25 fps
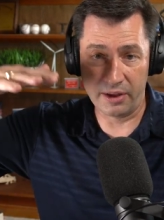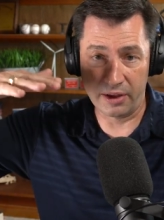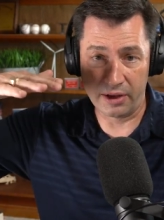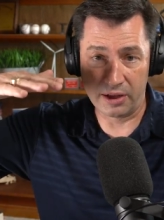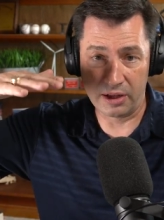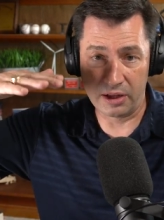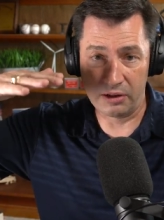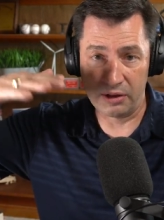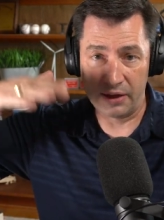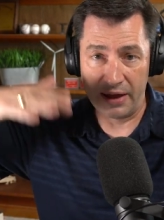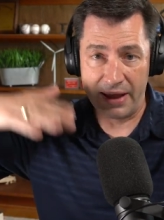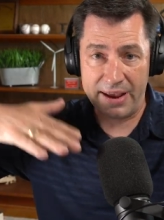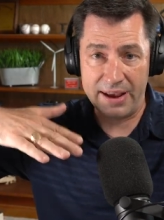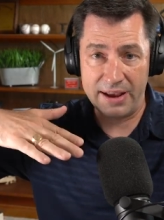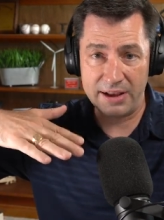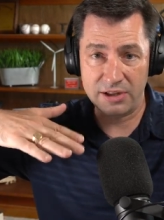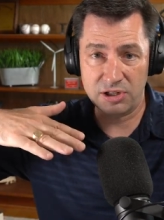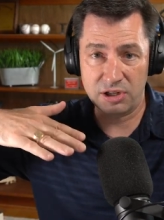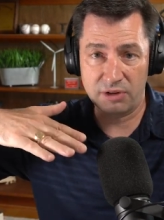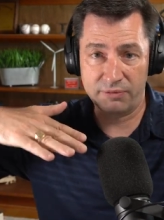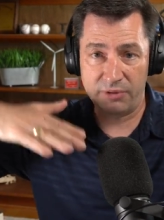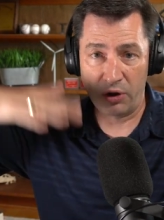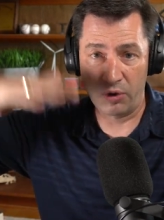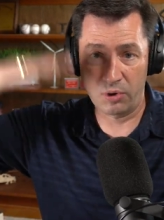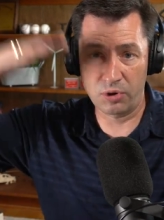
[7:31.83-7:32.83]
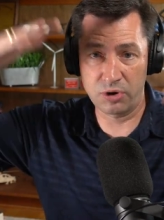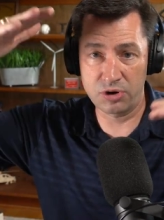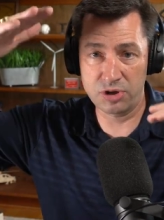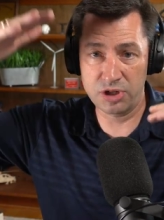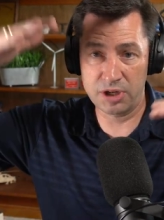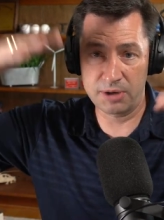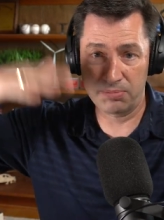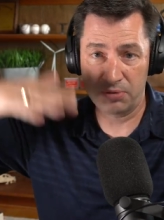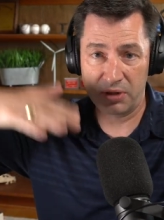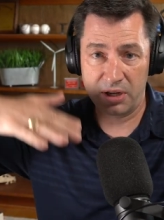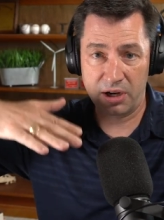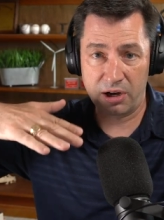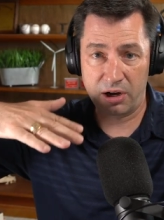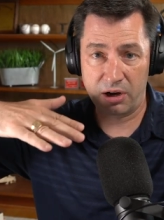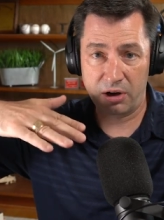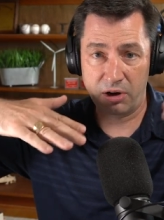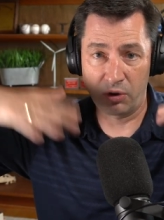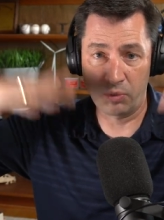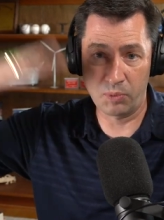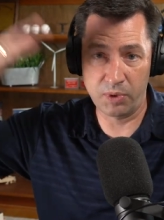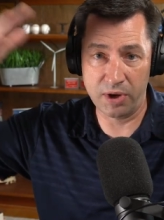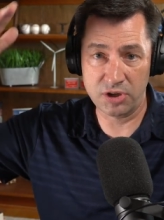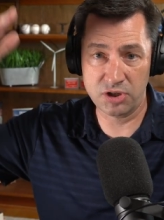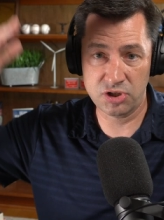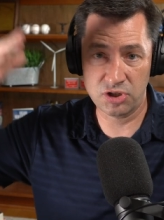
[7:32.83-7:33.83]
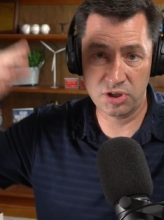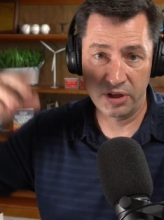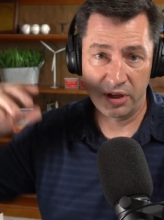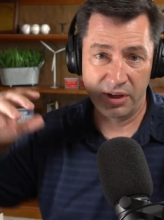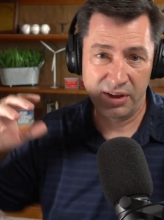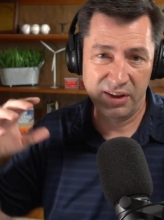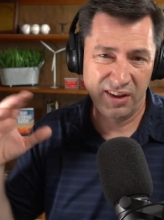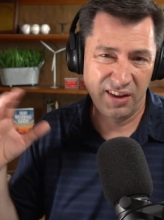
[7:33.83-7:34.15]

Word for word: a, class of ownership there in which